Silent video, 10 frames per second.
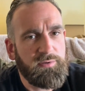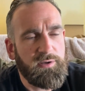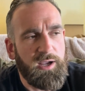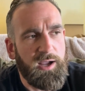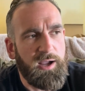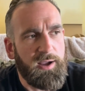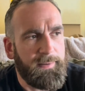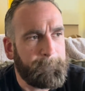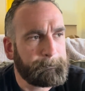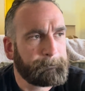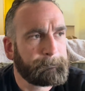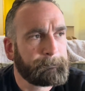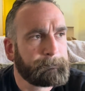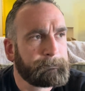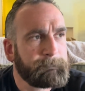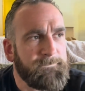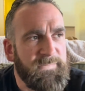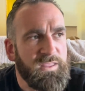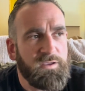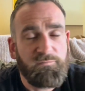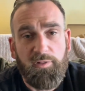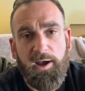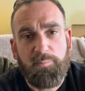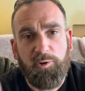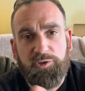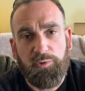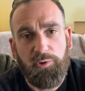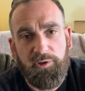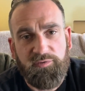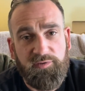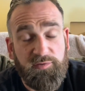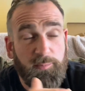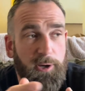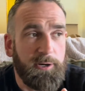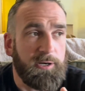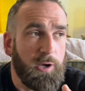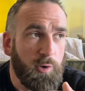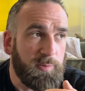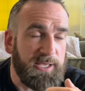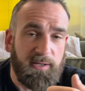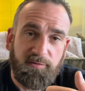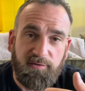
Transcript: for the high pressure oil system on an OBS?